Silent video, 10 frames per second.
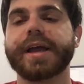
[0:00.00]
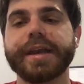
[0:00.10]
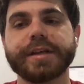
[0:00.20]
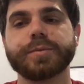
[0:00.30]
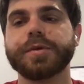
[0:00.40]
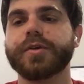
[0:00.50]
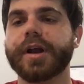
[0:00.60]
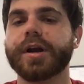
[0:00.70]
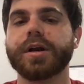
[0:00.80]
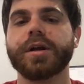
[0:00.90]
And Desmond
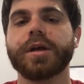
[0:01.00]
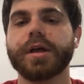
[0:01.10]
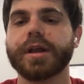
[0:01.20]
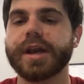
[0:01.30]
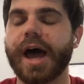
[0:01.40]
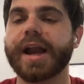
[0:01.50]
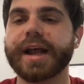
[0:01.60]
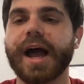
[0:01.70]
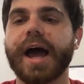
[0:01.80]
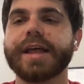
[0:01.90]
Ridder, not a
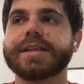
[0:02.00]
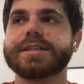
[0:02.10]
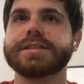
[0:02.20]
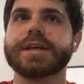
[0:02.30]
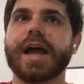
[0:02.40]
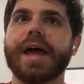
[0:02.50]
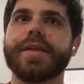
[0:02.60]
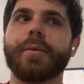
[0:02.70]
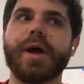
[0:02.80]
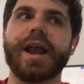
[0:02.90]
guy this is a guy
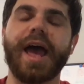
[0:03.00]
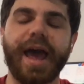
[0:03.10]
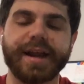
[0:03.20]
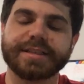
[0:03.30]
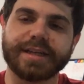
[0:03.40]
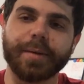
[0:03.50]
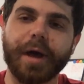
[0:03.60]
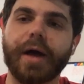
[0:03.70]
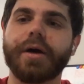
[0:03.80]
that went ahead of Sam Howell.